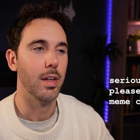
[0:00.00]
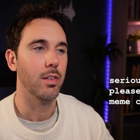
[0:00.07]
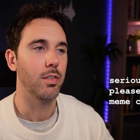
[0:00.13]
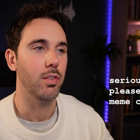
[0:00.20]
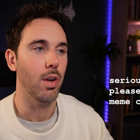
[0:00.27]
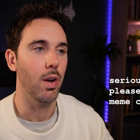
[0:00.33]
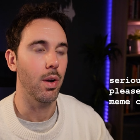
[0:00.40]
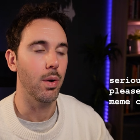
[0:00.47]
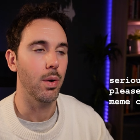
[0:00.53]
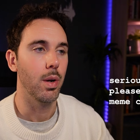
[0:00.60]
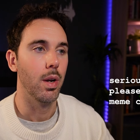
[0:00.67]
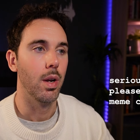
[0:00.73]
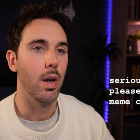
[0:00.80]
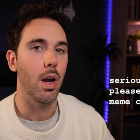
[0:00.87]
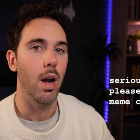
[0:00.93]
So
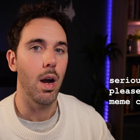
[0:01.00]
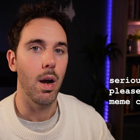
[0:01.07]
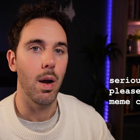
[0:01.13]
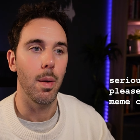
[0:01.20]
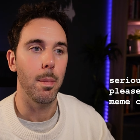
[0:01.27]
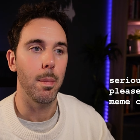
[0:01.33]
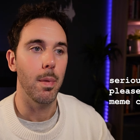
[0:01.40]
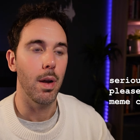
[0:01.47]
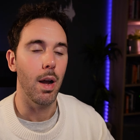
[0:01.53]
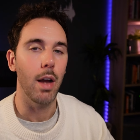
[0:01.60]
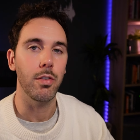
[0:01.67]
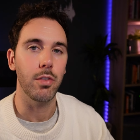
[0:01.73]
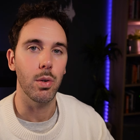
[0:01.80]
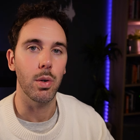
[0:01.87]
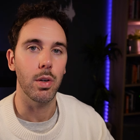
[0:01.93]
I
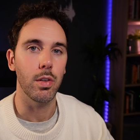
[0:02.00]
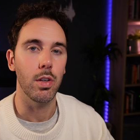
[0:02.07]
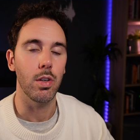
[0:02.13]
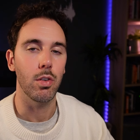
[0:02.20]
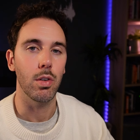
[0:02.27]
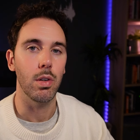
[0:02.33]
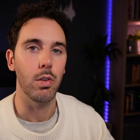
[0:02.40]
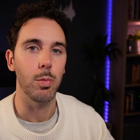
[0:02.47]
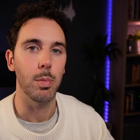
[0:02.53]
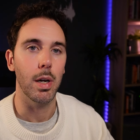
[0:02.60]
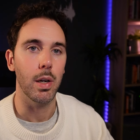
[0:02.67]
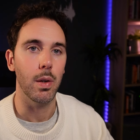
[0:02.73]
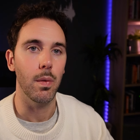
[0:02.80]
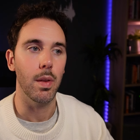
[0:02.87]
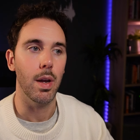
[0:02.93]
still continue to lose
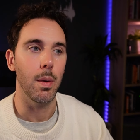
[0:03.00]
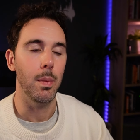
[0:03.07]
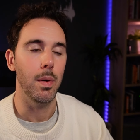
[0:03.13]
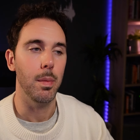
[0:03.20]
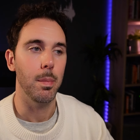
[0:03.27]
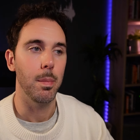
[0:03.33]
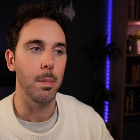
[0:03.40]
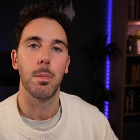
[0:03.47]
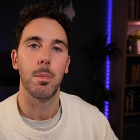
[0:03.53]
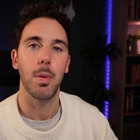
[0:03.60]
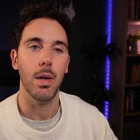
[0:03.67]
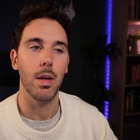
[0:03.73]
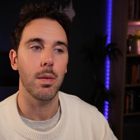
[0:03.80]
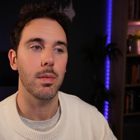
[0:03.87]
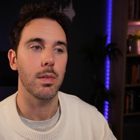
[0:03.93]
money on that one,
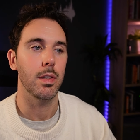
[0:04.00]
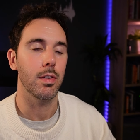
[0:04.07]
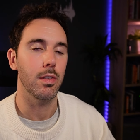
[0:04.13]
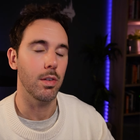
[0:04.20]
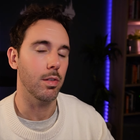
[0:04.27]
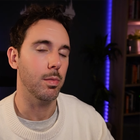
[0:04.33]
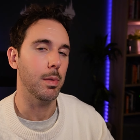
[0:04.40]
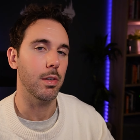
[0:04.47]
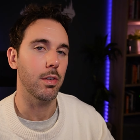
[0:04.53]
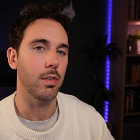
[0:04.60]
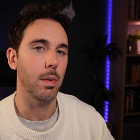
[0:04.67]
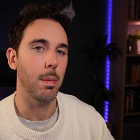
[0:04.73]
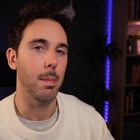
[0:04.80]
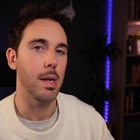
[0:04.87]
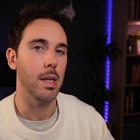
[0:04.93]
but it's not as much as
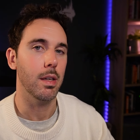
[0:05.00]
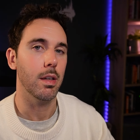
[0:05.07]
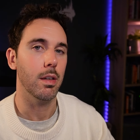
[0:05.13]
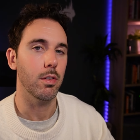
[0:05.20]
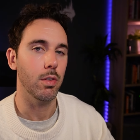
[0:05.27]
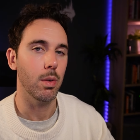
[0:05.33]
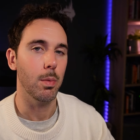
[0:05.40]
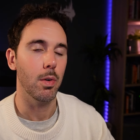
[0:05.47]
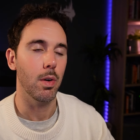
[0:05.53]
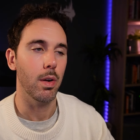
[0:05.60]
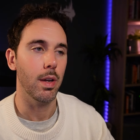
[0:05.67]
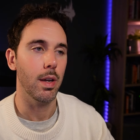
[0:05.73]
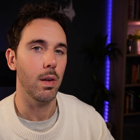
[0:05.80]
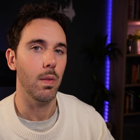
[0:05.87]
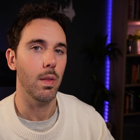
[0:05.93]
I'm making, so we're
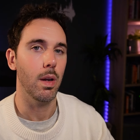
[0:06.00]
okay on